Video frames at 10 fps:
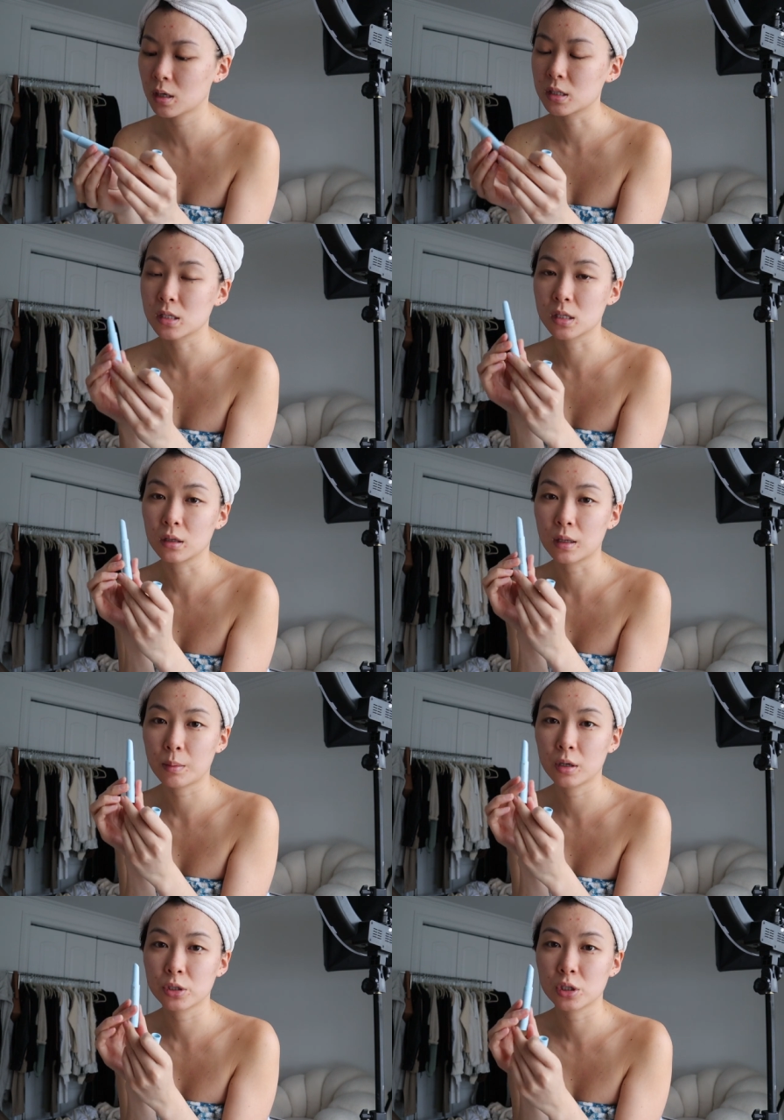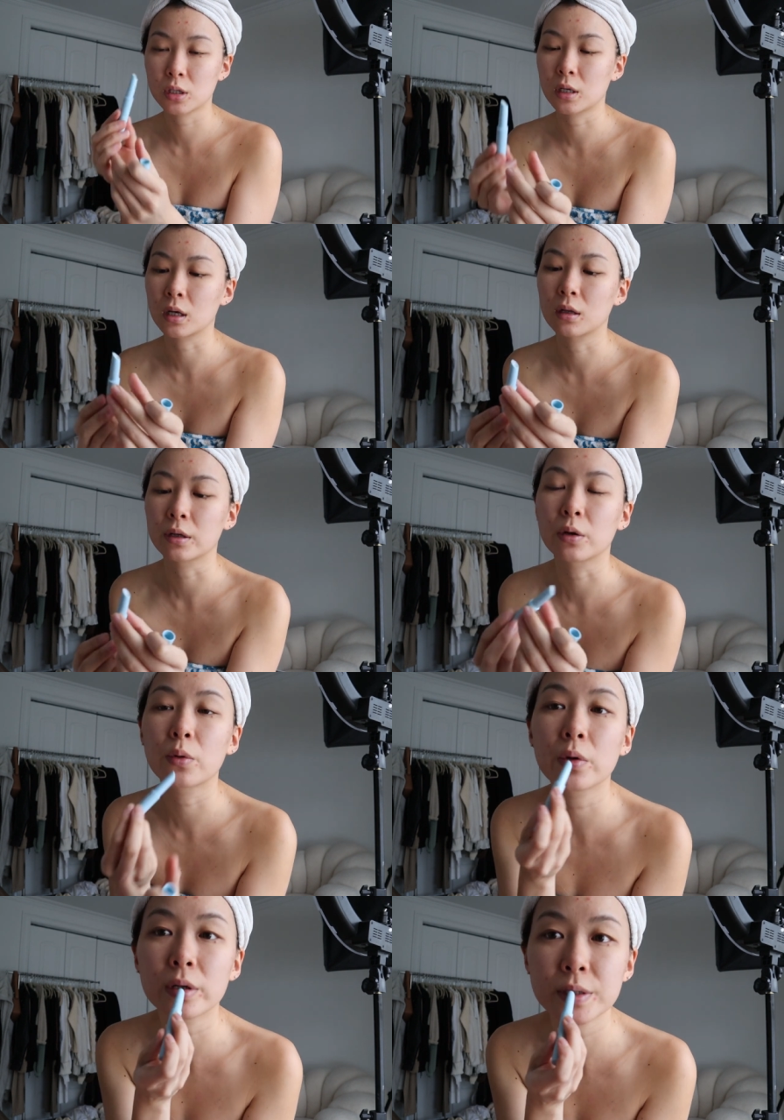This is the lip cushion in clear
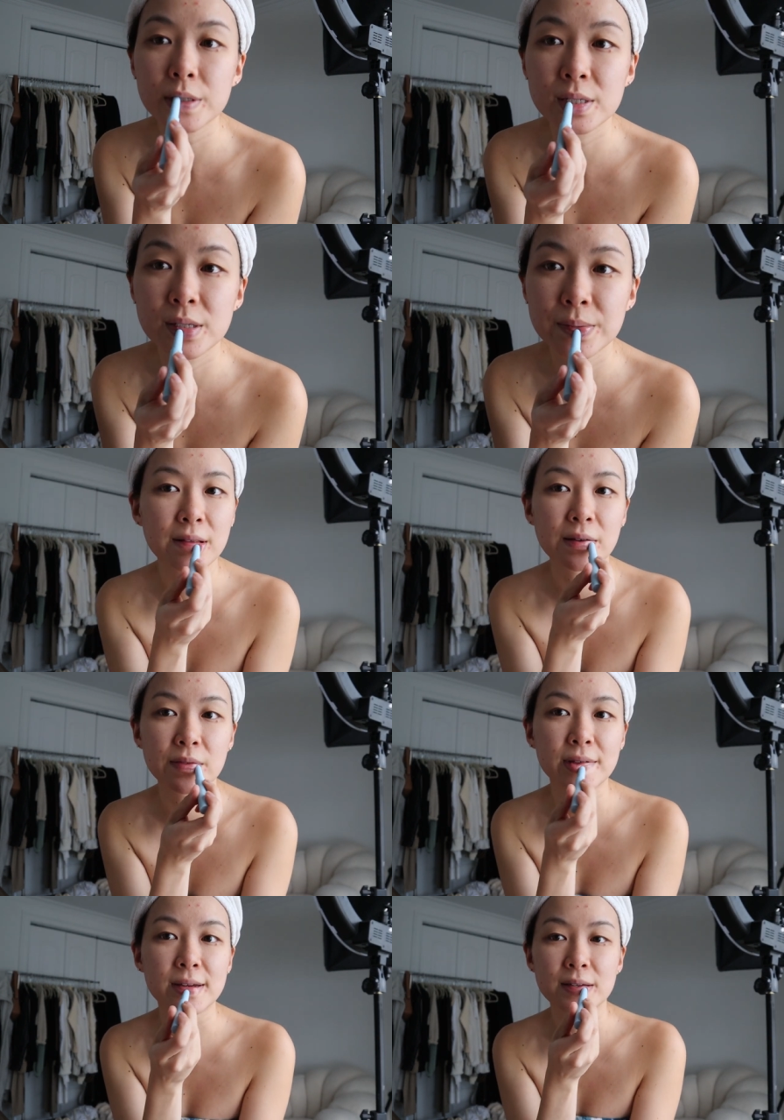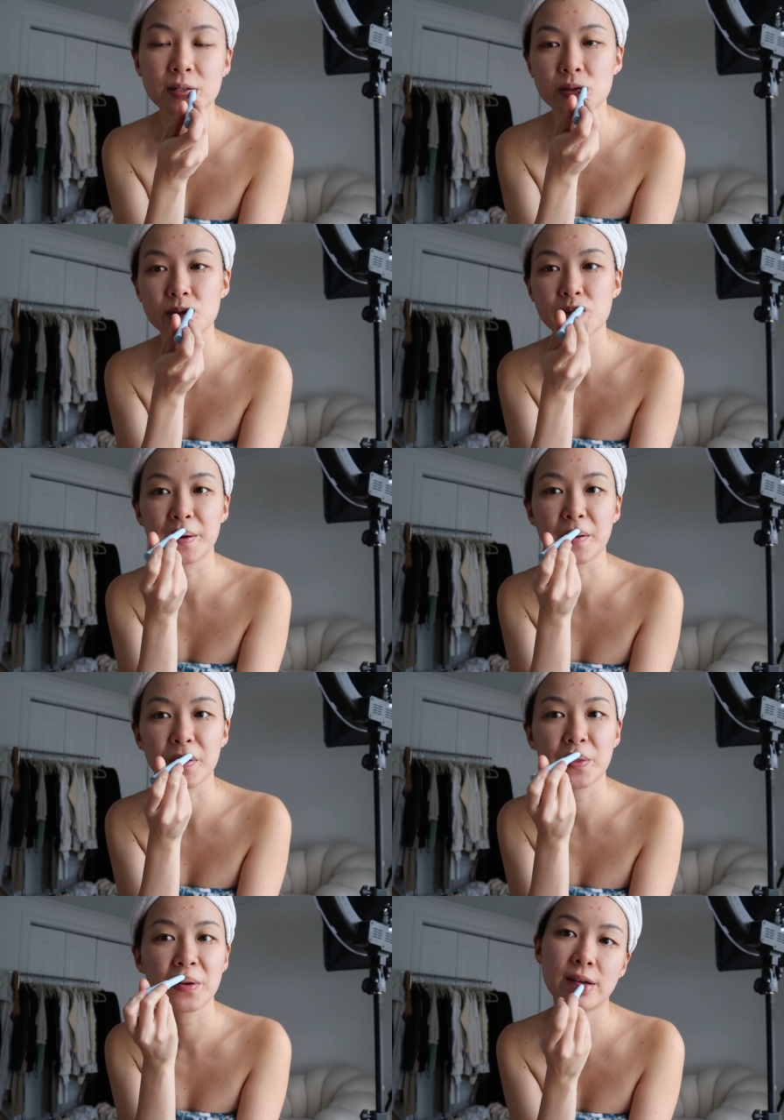quartz. Love this. I go through